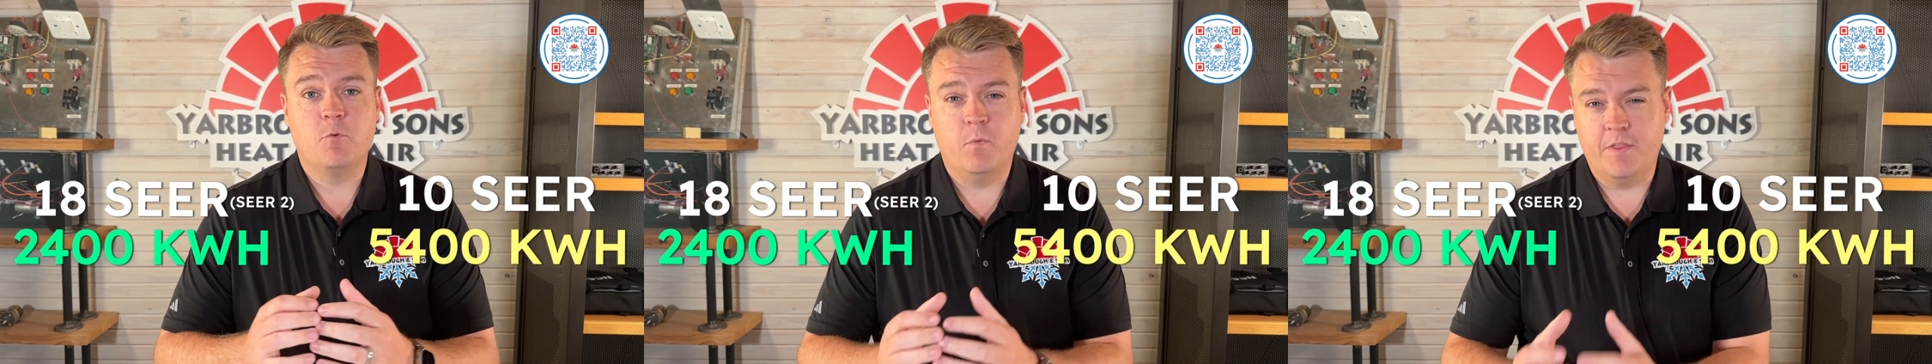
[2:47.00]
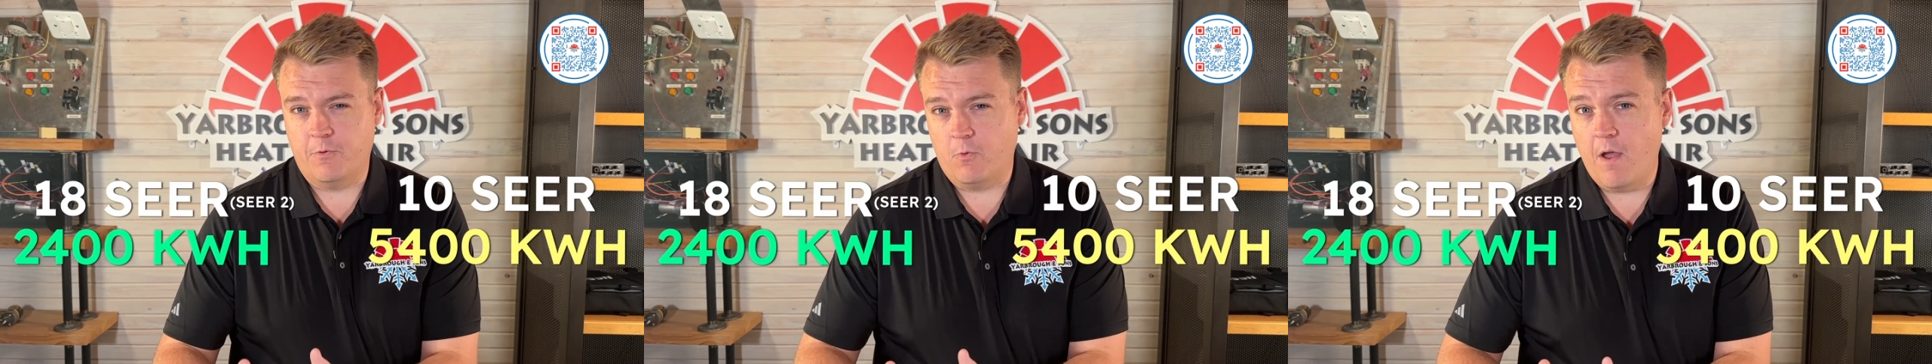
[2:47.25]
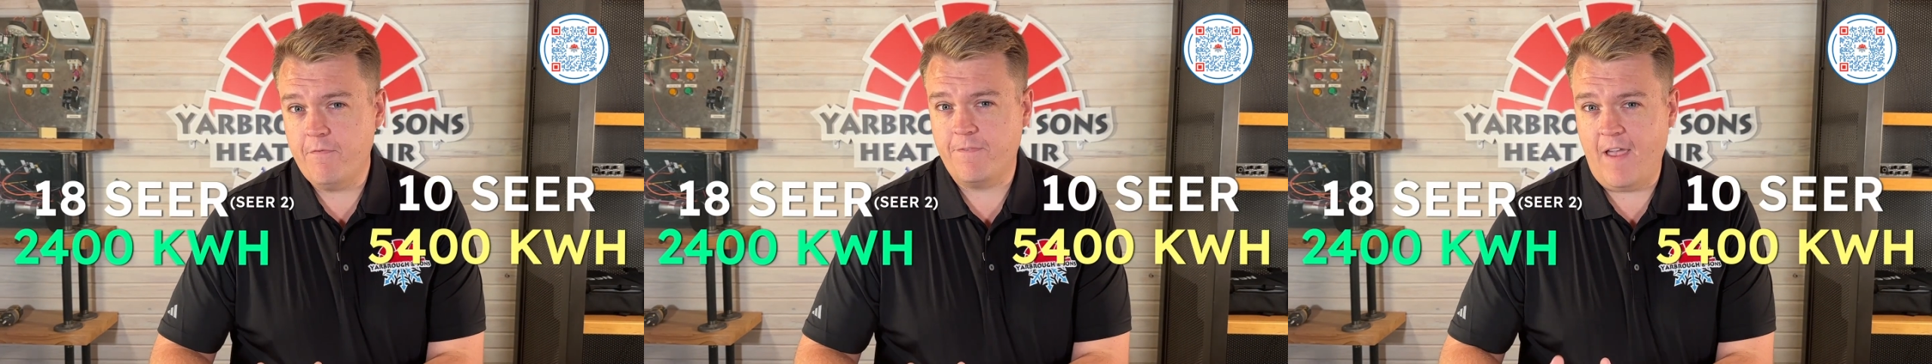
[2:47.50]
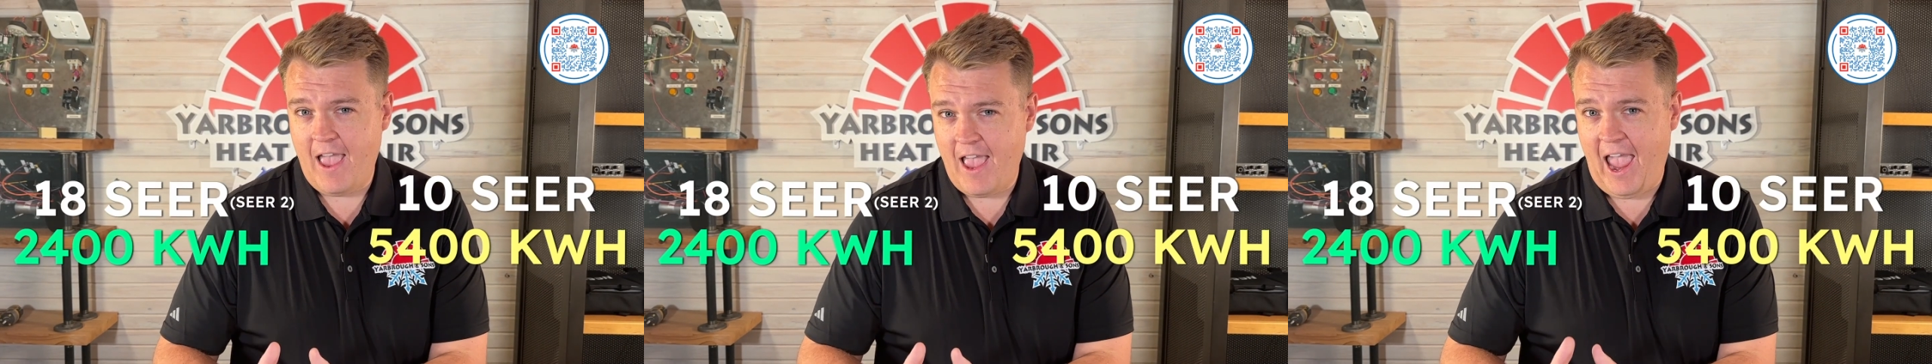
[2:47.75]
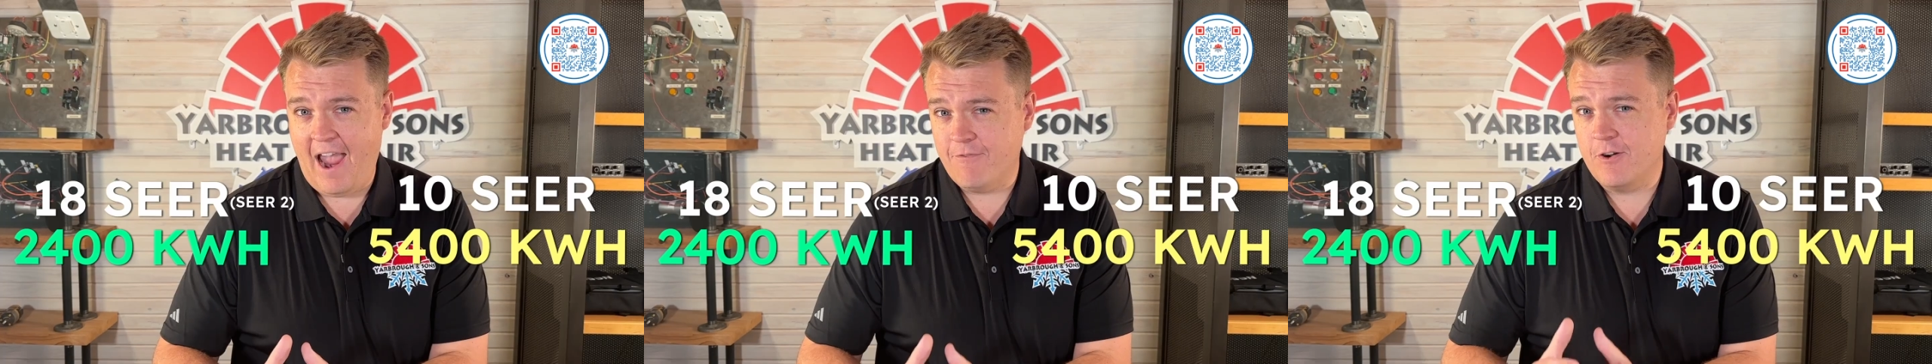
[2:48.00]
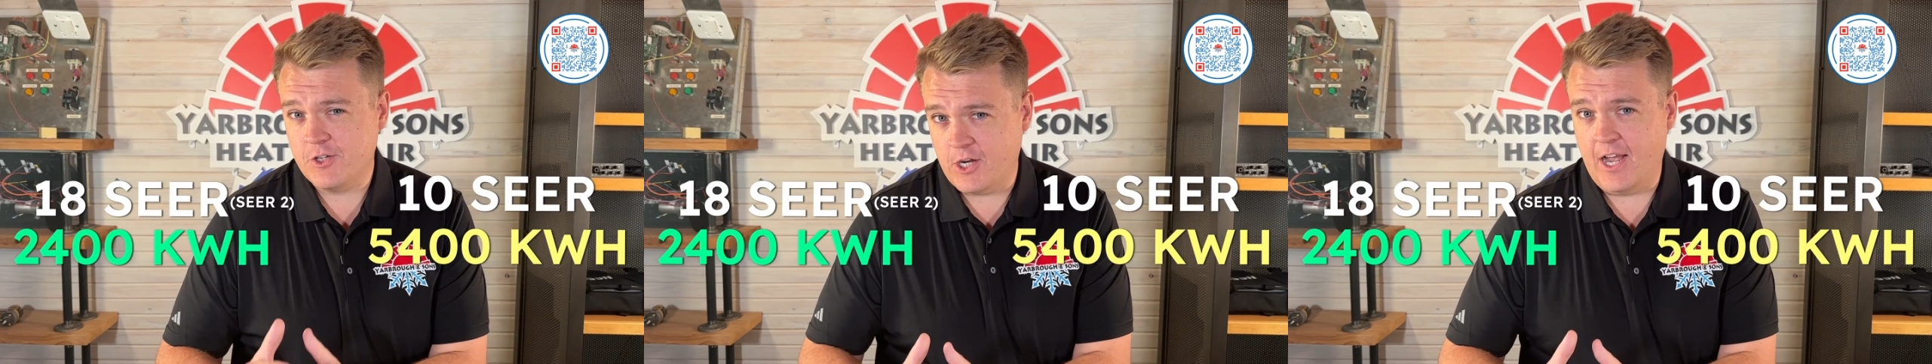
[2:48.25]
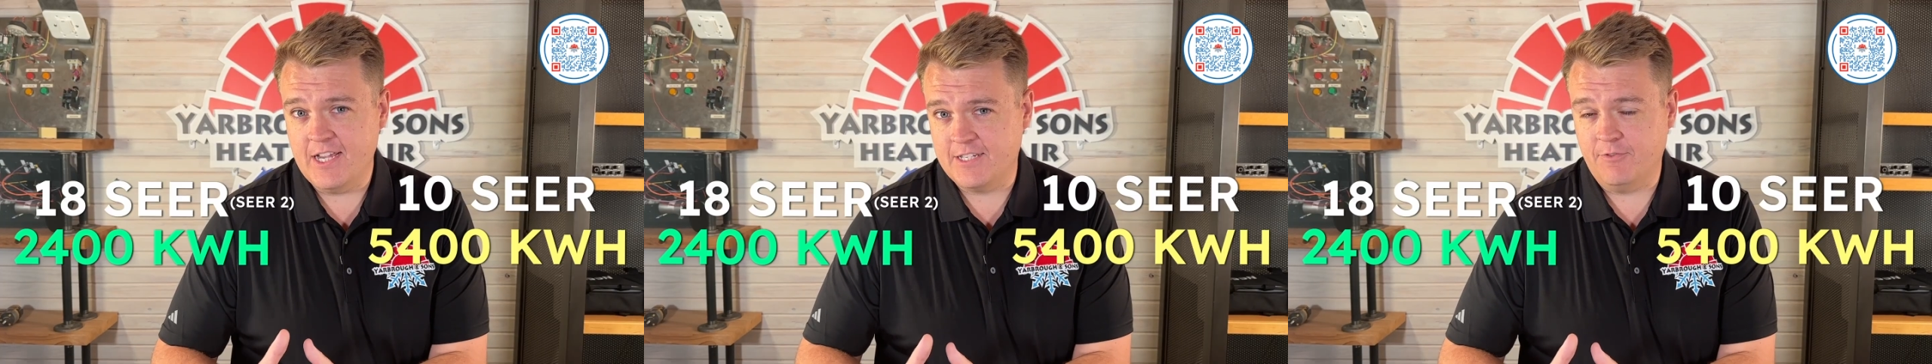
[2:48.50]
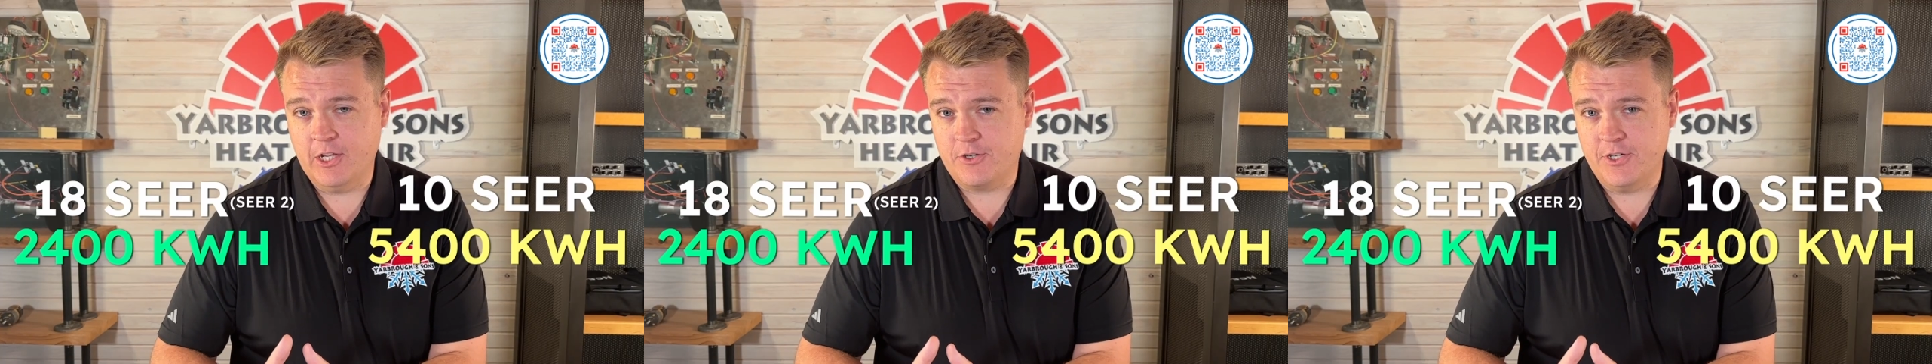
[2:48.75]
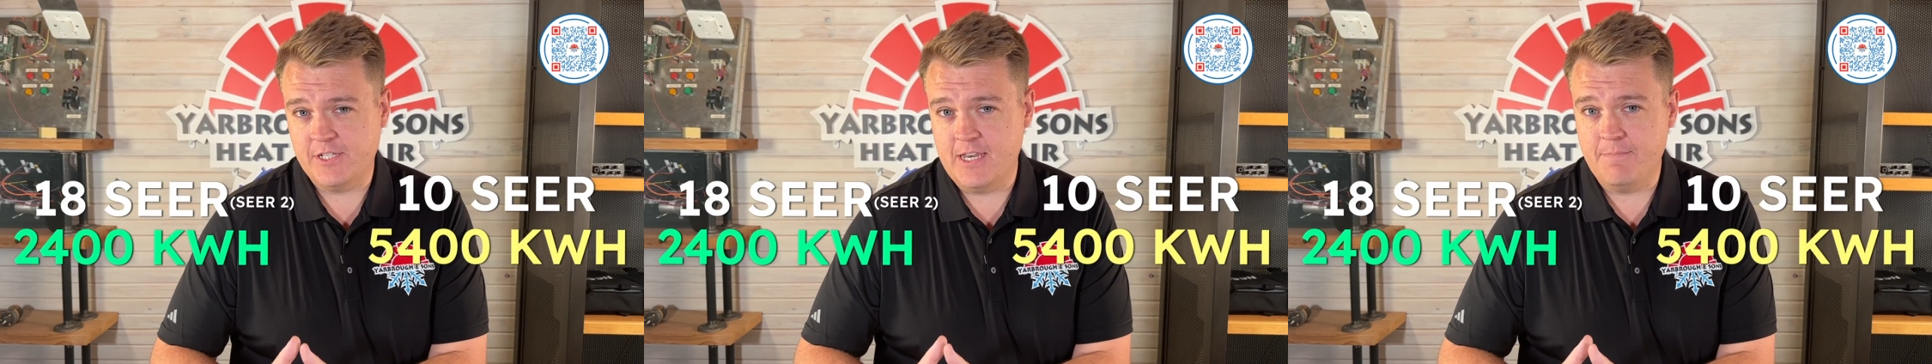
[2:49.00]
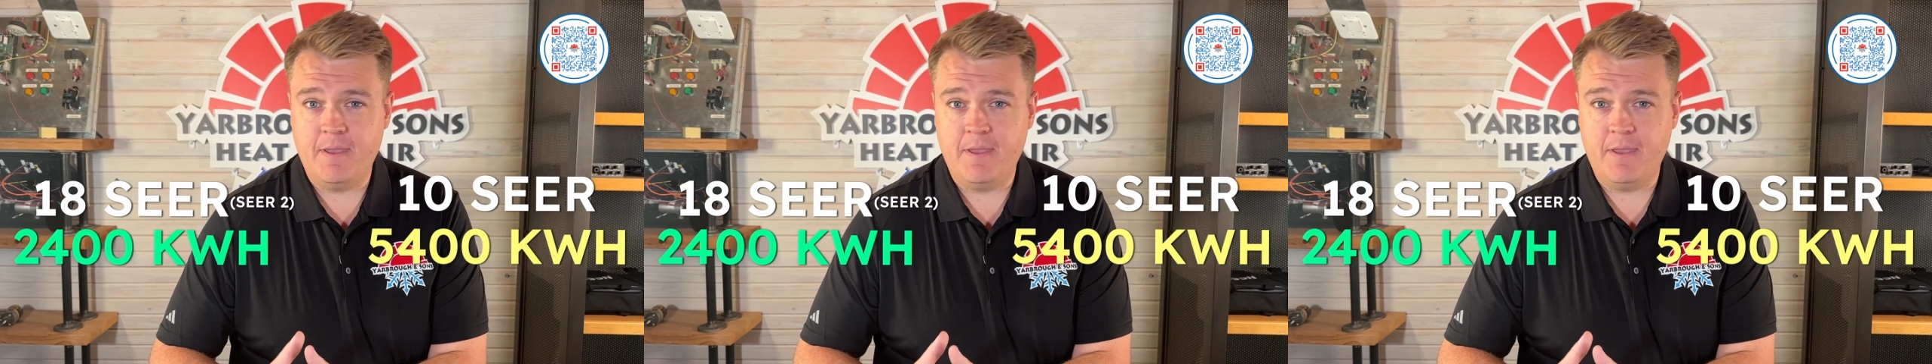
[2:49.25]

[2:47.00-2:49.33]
with a rough average cost of electricity